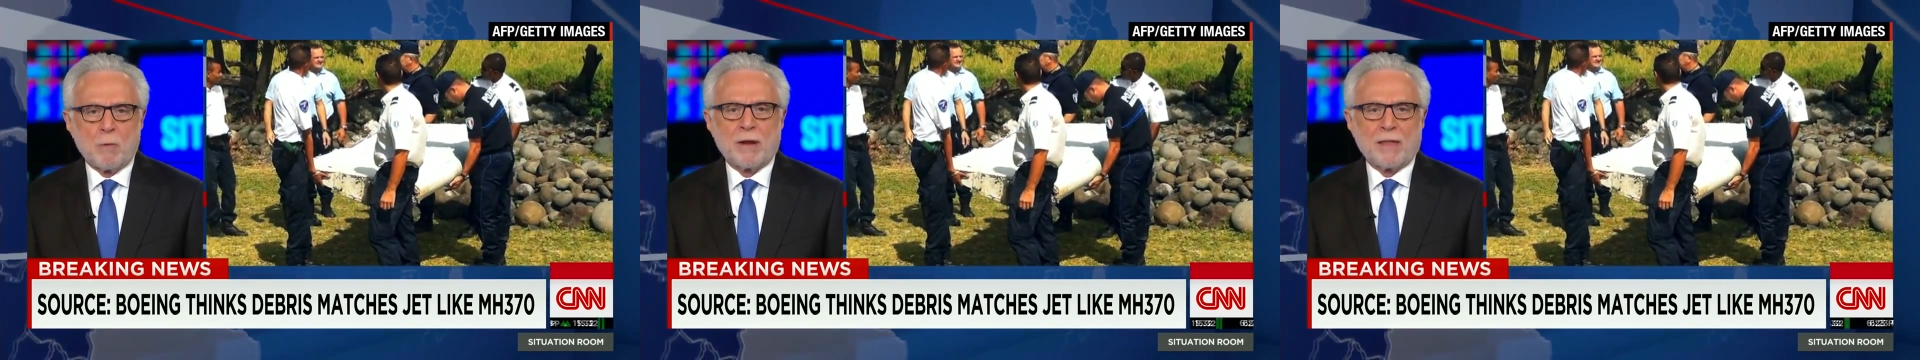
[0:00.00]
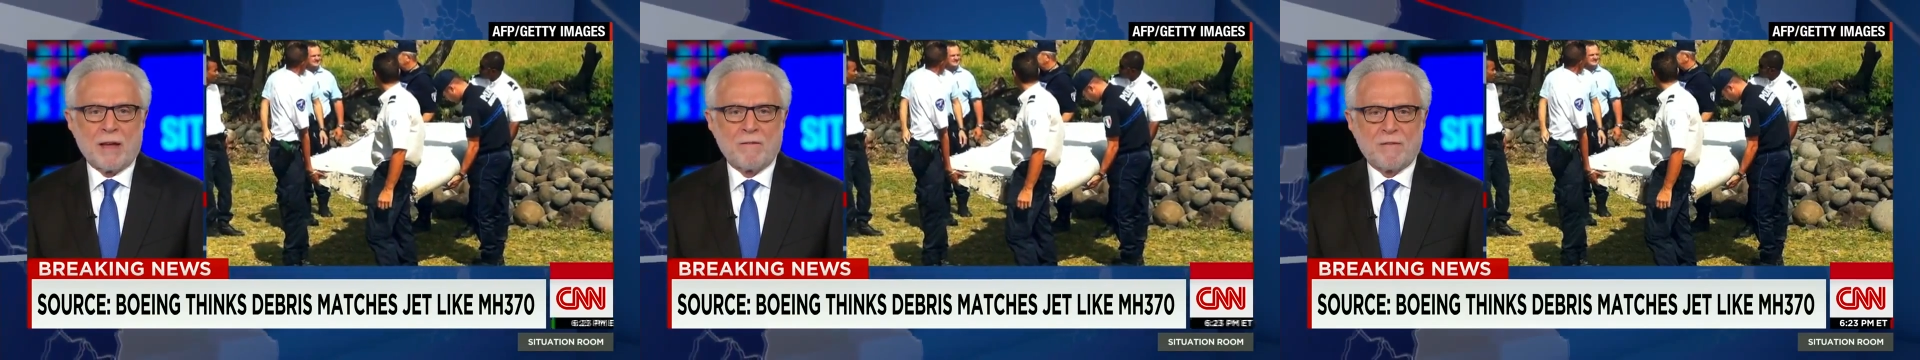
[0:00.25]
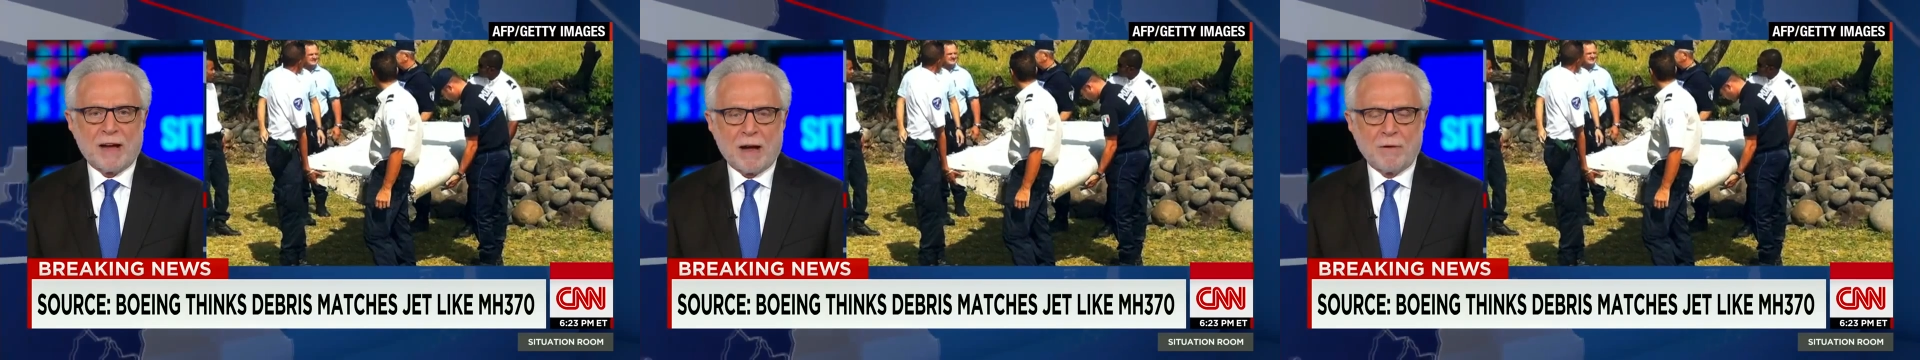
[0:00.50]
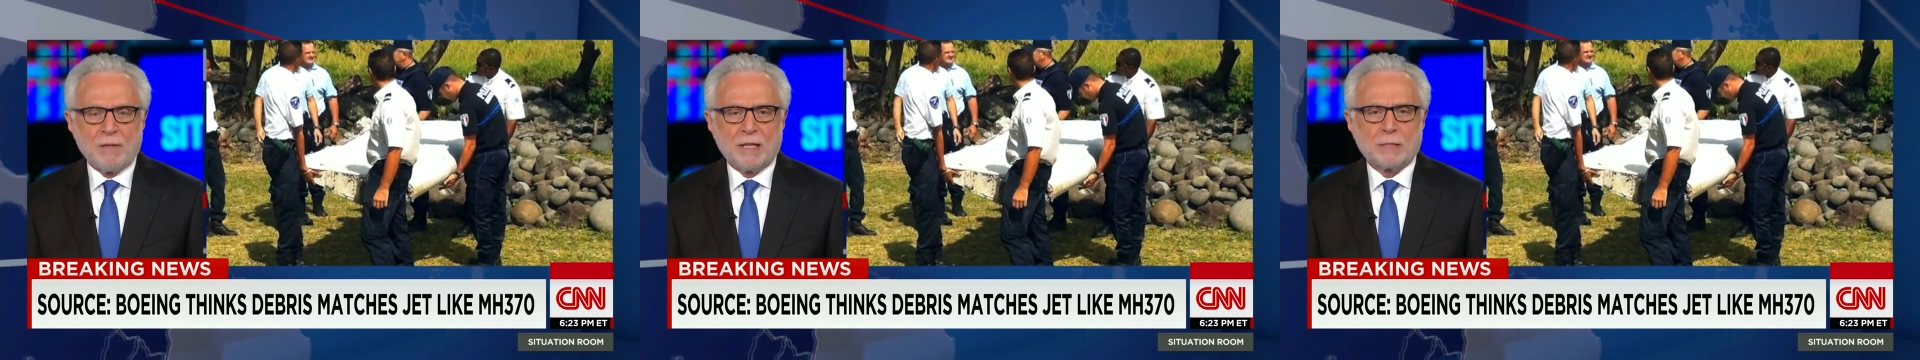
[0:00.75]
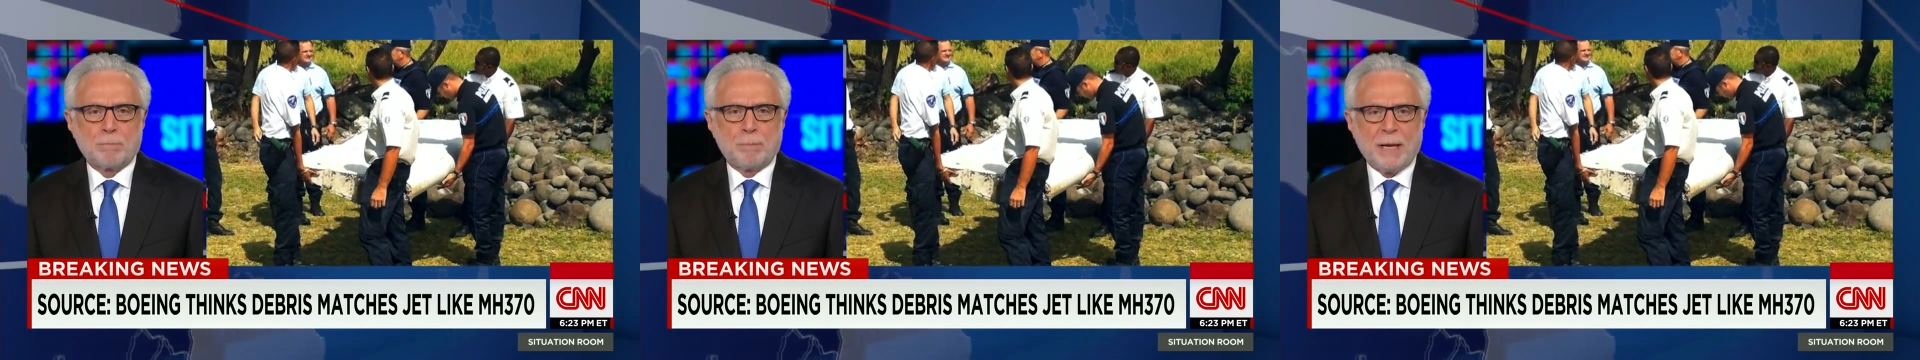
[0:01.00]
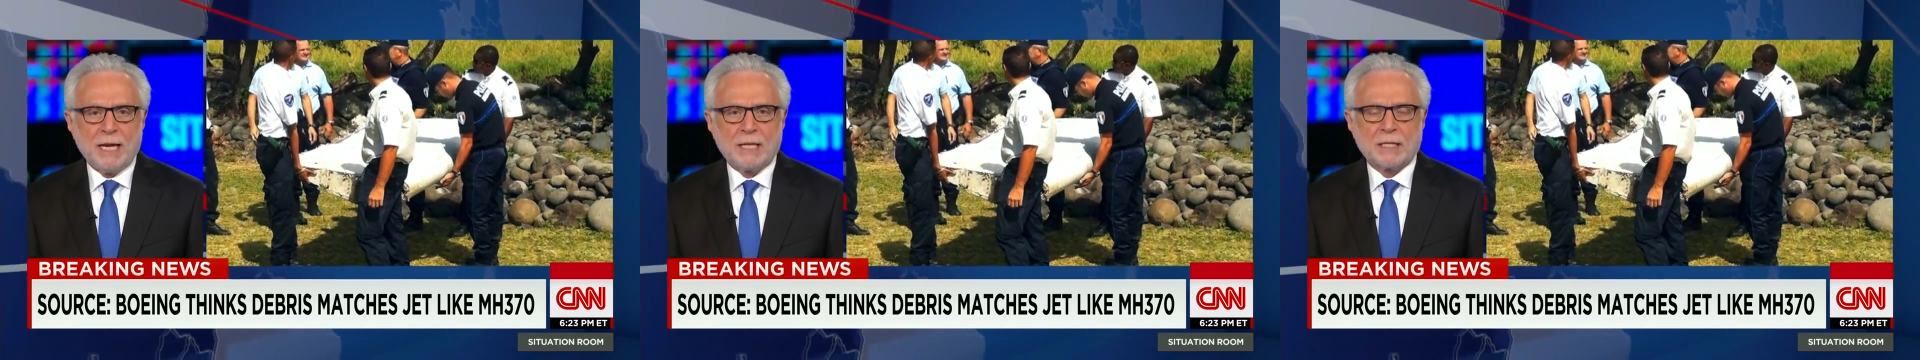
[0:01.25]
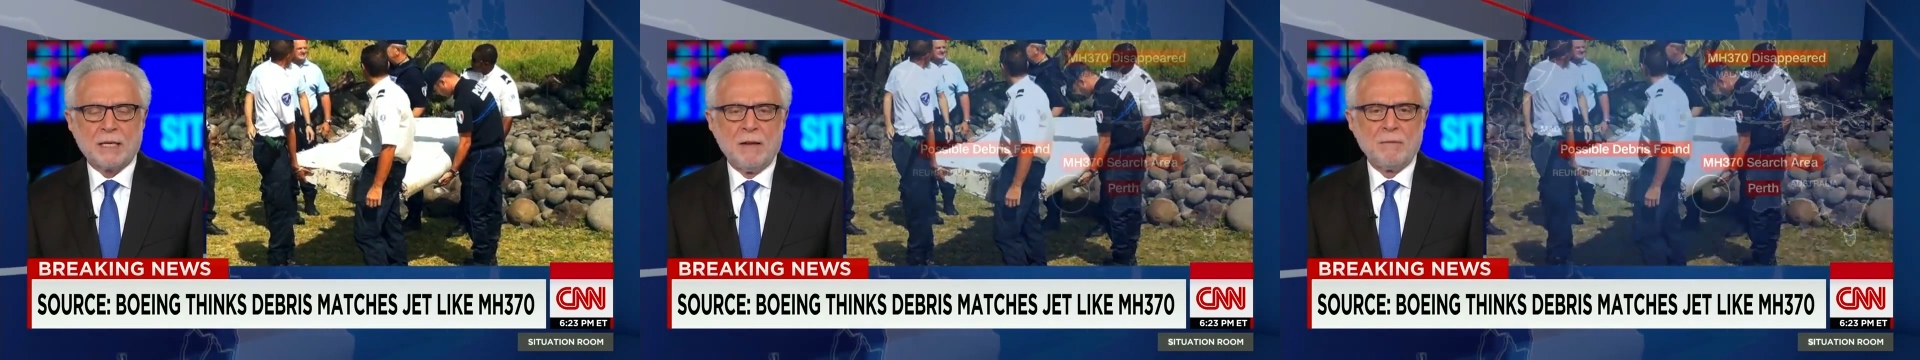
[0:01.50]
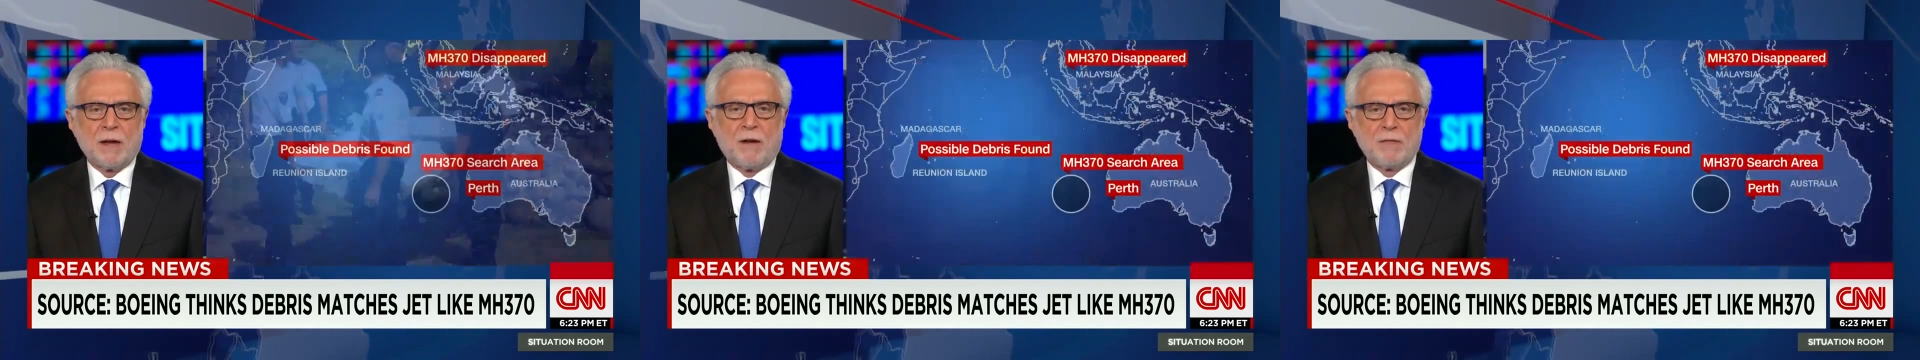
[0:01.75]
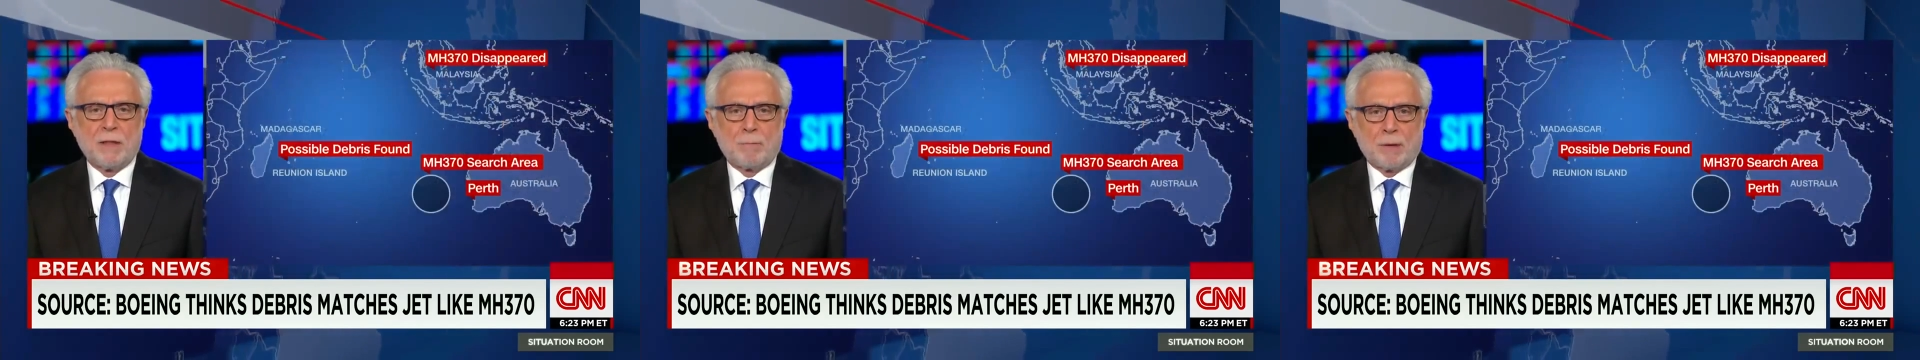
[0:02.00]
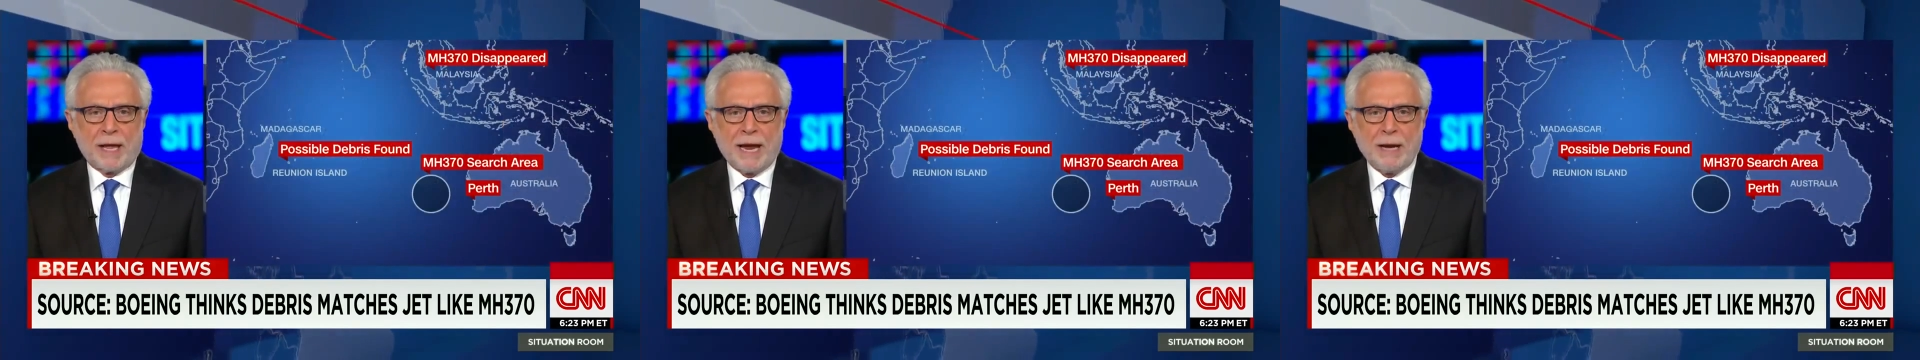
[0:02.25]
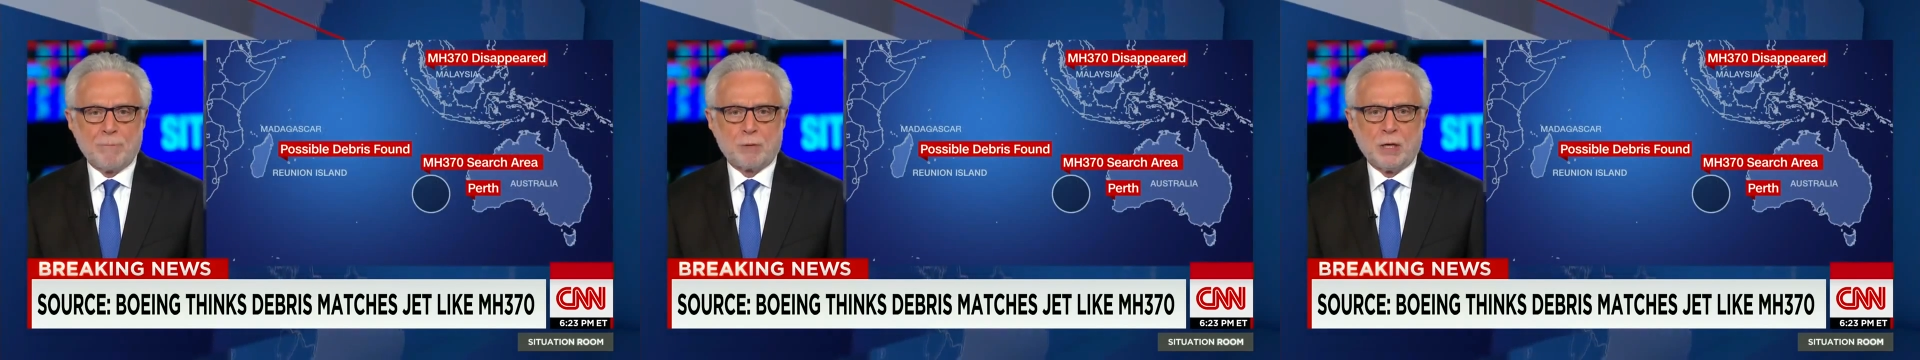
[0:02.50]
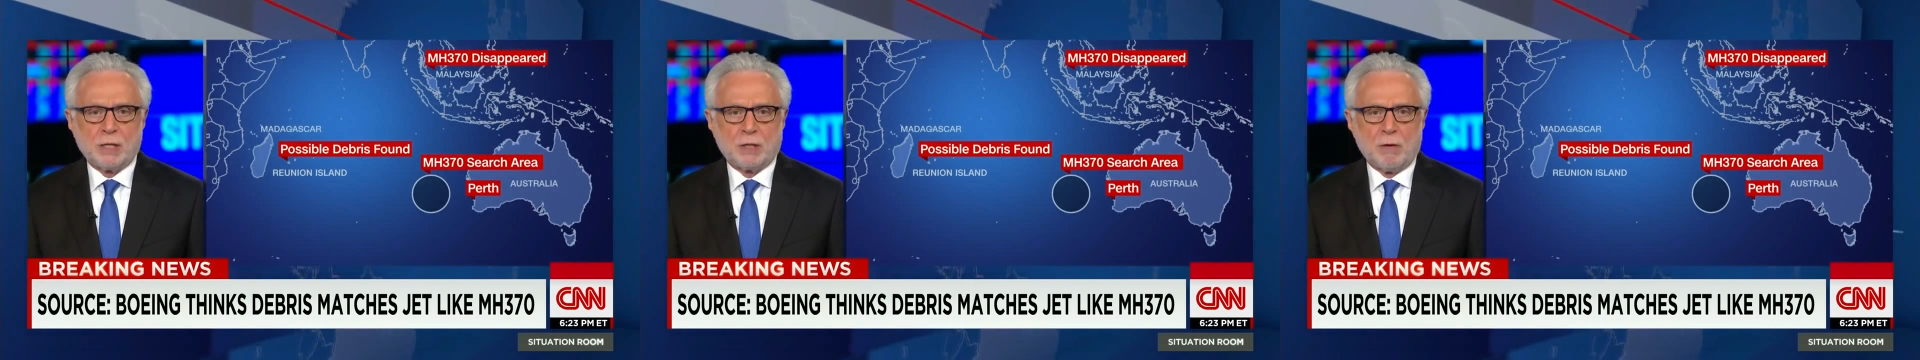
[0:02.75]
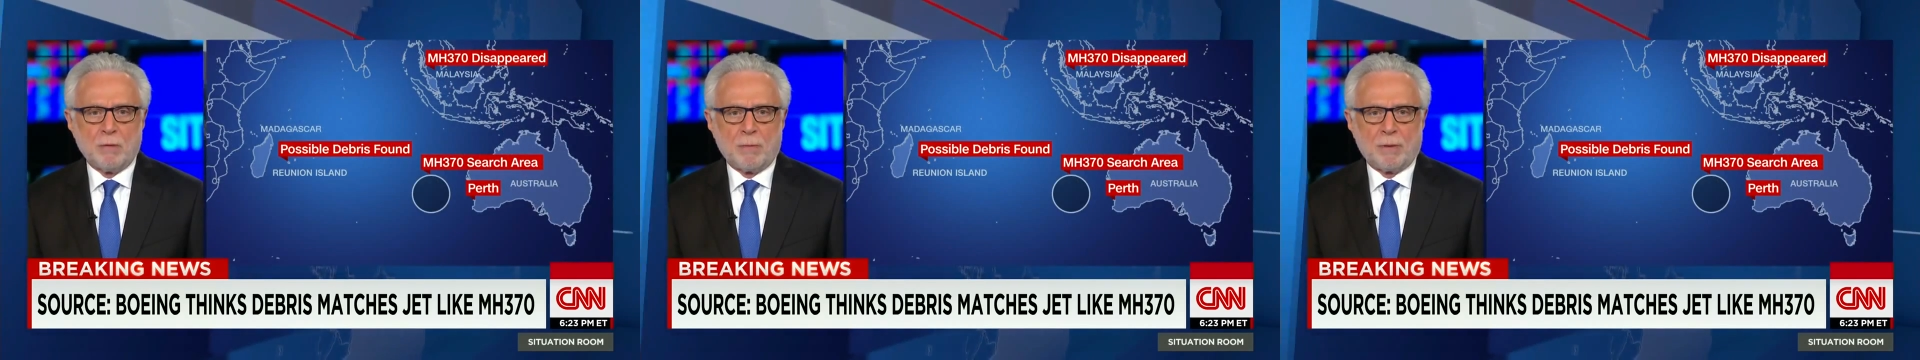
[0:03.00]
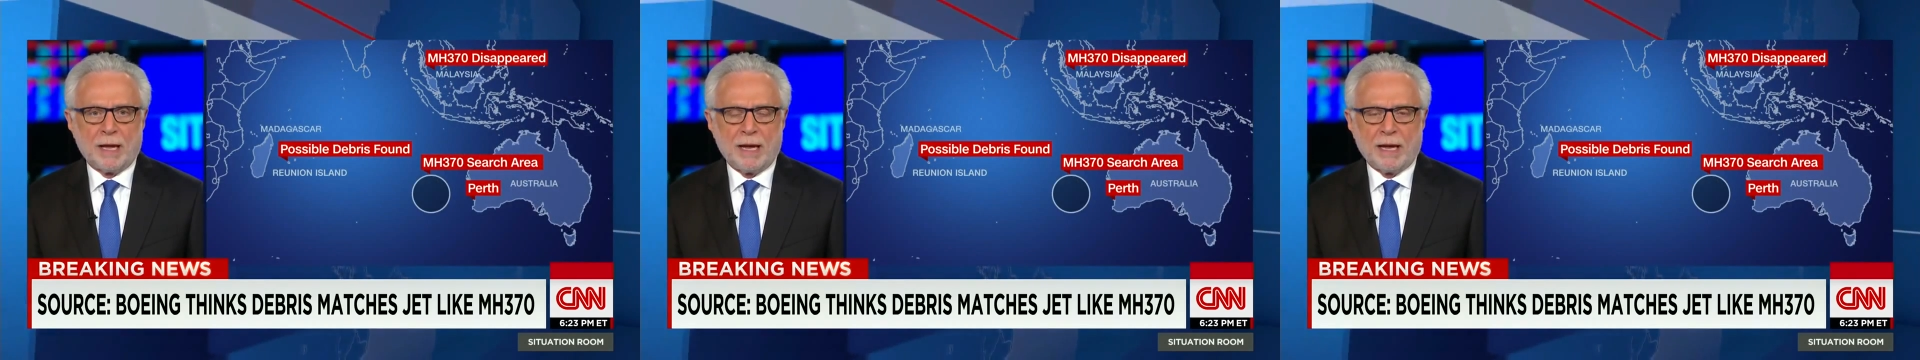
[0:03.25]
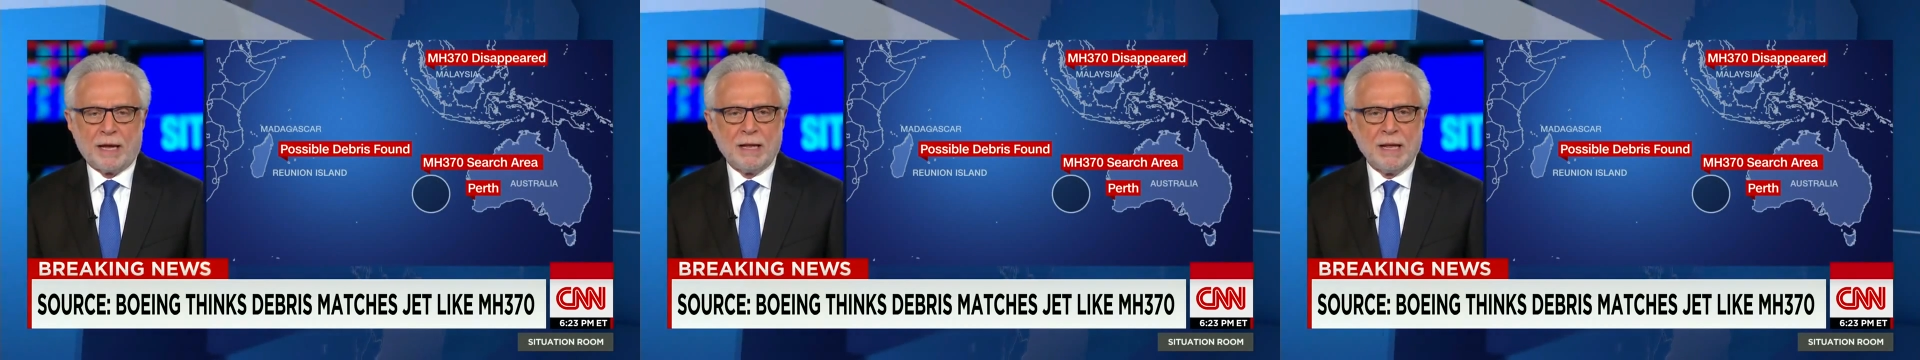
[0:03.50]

from where they found this piece of the plane, presumably.